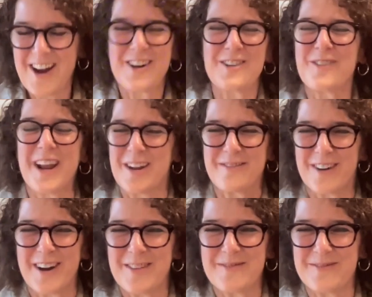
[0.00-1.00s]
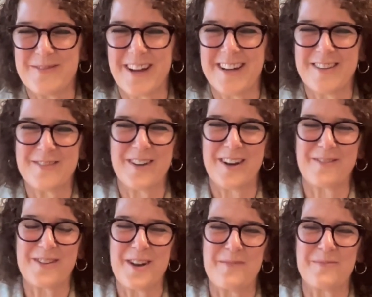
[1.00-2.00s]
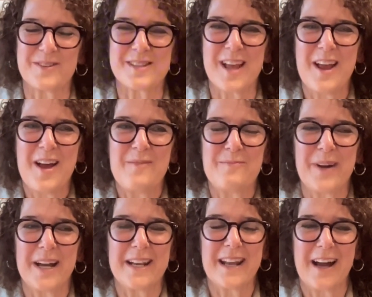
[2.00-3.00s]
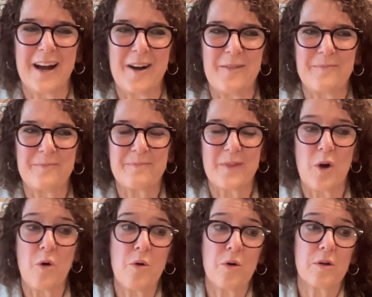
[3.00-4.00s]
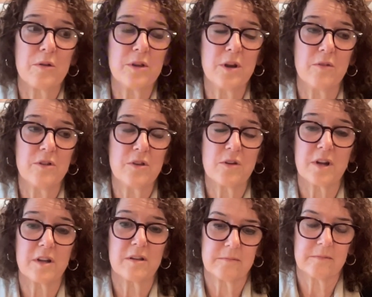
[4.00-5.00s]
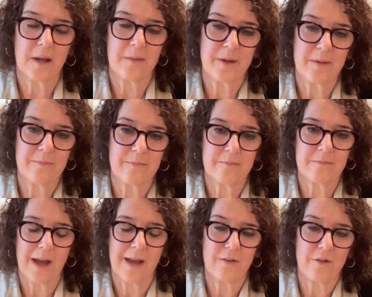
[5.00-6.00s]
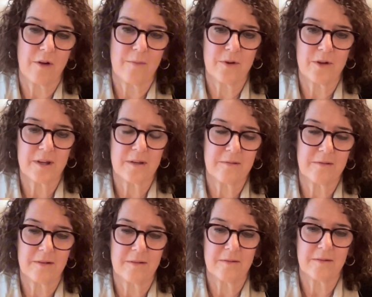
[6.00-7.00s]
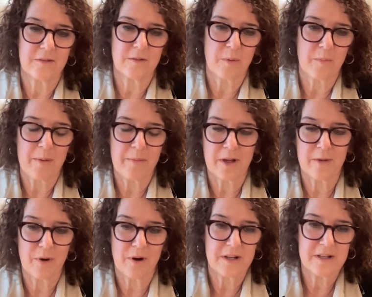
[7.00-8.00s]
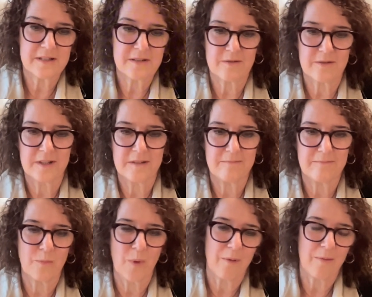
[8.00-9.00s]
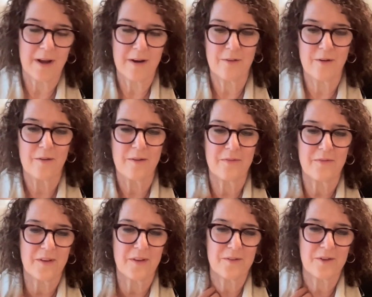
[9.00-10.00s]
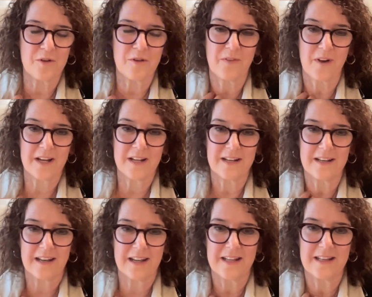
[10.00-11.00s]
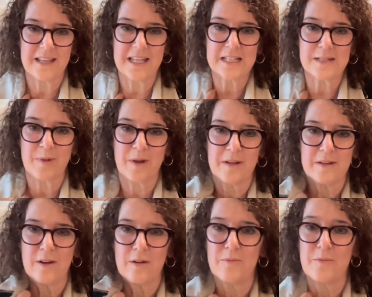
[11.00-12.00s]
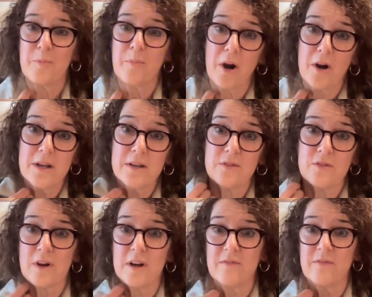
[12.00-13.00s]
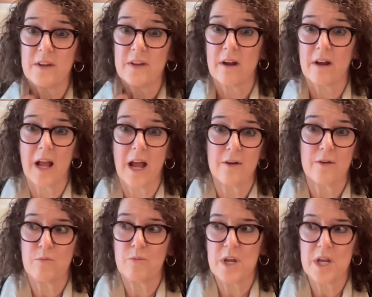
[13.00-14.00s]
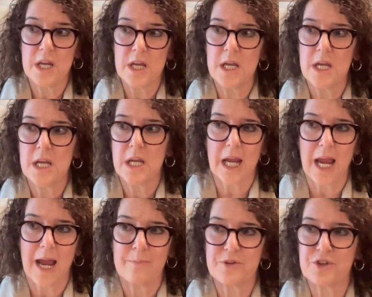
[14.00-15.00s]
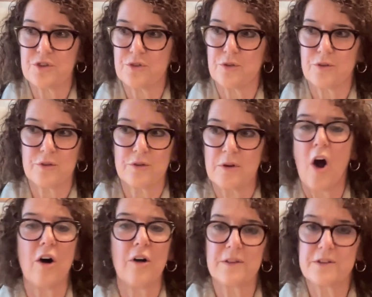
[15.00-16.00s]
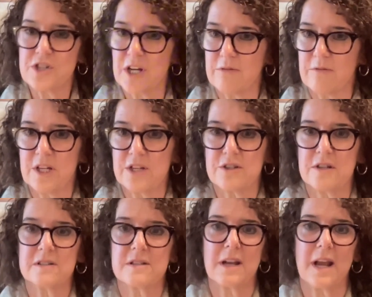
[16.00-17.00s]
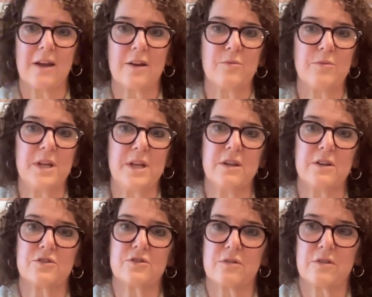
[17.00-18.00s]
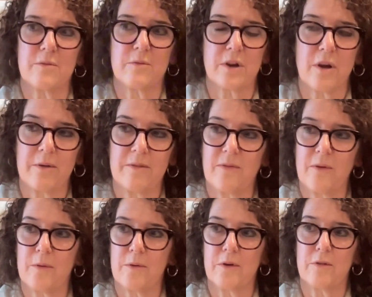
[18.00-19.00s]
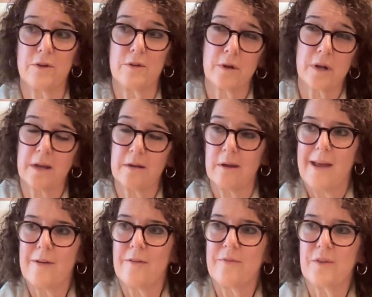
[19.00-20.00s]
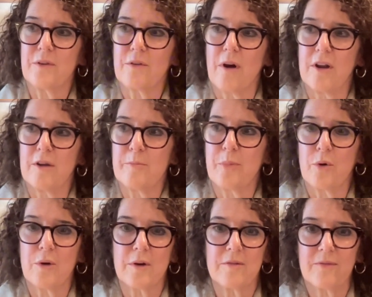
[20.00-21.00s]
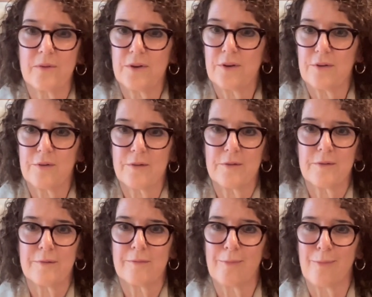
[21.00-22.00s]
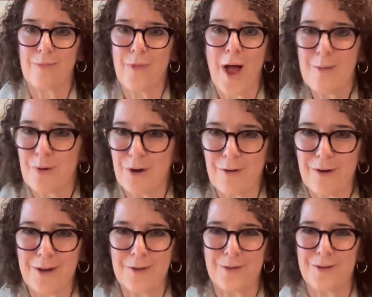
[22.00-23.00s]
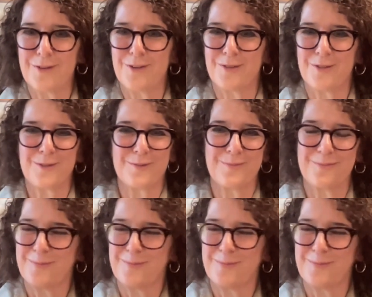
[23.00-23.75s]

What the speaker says: or whatever, whatever numbers. But, or, you look at, I don't know, I'm looking, the Republican Party is certainly, well, I don't know if they're unified in things, but, the parties are trying to figure out how do we capture all the generations and how do we ensure that we're going forward? Or you look at, I don't know if you're on a board for your library or your